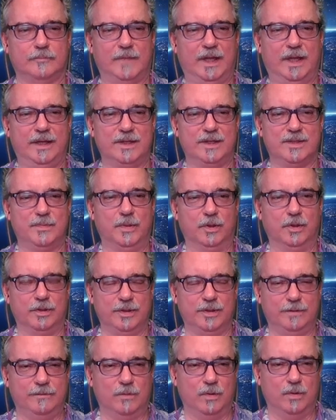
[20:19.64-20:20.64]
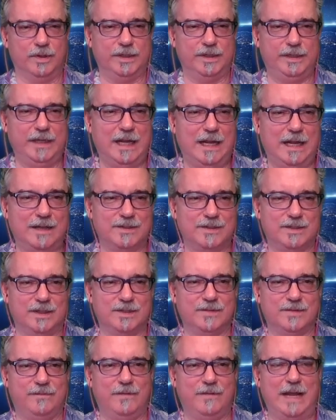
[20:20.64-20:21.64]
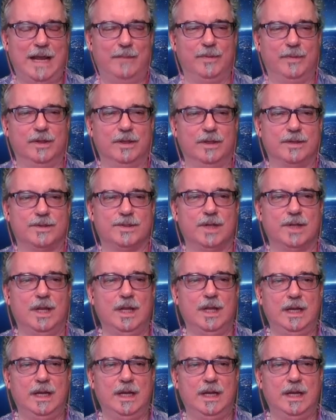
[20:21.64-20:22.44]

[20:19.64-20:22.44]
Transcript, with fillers: And it's pulling you forward to yes. That's fabulous.